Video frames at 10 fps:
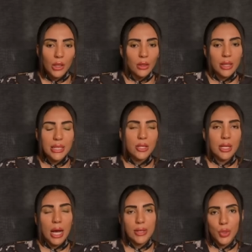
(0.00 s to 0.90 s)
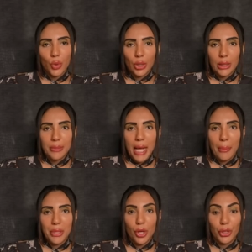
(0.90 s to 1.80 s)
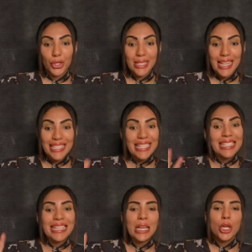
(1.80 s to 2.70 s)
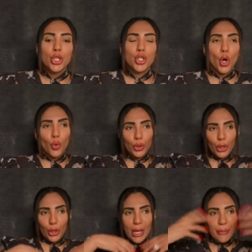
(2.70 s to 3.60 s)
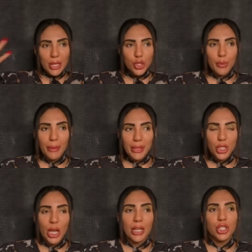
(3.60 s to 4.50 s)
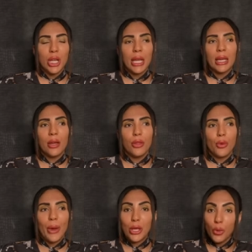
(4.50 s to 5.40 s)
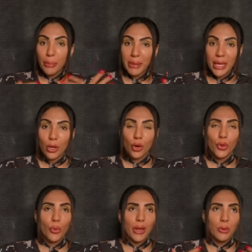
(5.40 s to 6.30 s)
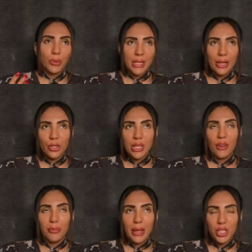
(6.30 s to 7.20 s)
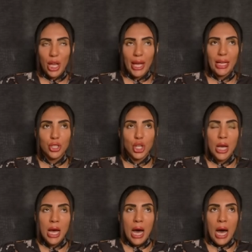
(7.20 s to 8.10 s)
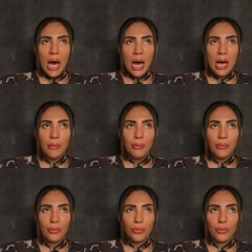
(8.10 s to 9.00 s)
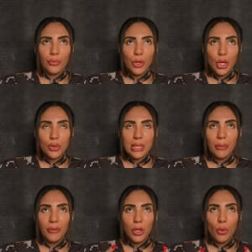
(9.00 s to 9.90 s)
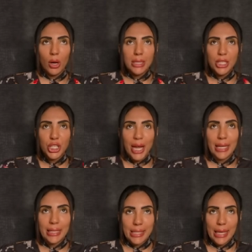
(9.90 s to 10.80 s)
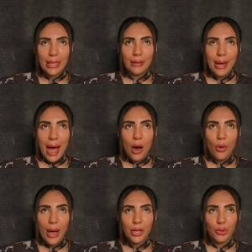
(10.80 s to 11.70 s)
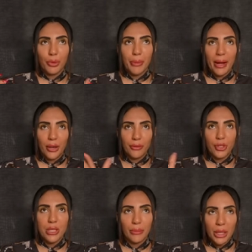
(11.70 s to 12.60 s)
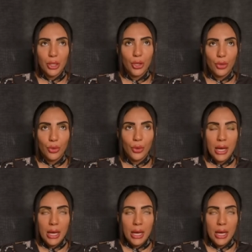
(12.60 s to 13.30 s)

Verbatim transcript: this uh, solar eclipse happened on your ascendant. So your image may be changing, the way you appear or the way you present yourself may change. Um, you know, some of you are shedding skin now and you're preparing for something new.